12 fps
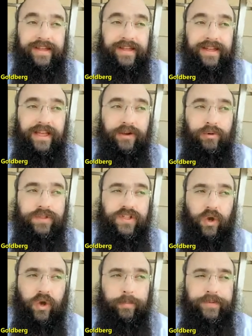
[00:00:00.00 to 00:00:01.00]
he was
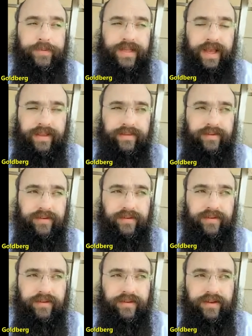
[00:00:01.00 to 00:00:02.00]
so upset,
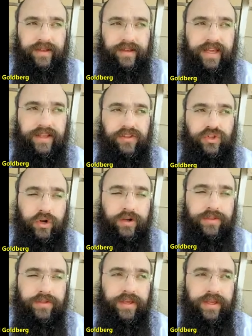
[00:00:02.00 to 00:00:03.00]
he
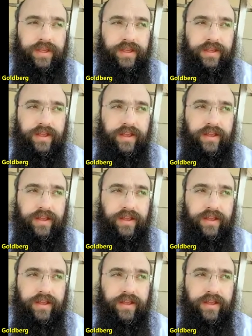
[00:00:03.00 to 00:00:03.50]
took the